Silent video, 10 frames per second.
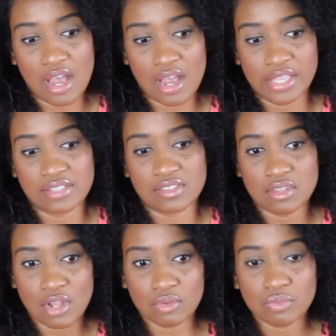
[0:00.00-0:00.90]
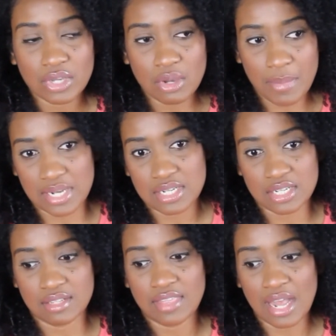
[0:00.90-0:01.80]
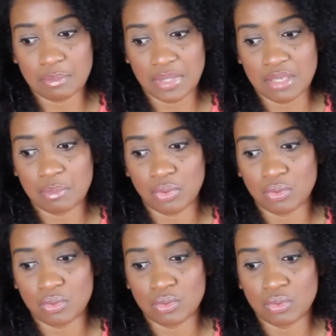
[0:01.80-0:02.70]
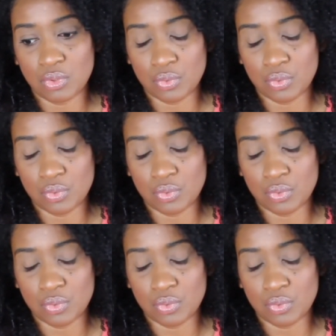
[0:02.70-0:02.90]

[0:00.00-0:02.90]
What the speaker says: it's not recommended that people